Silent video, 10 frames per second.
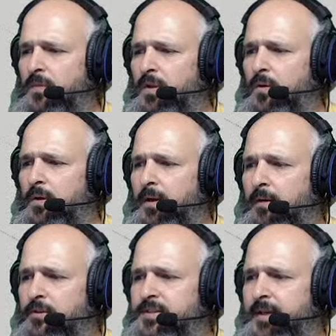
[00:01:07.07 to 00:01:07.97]
I would
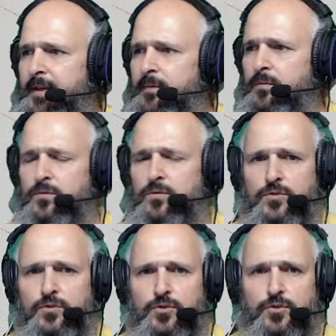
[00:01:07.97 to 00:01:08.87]
say,
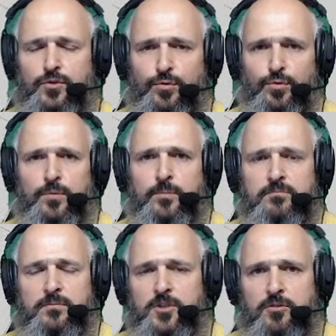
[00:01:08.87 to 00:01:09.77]
two
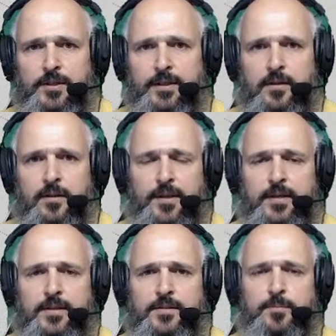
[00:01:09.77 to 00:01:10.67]
critical things
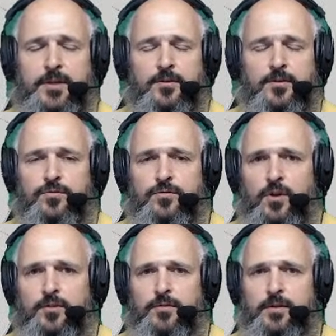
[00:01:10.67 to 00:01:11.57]
beginners do not
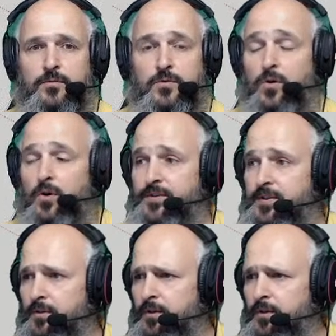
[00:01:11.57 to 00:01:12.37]
consider.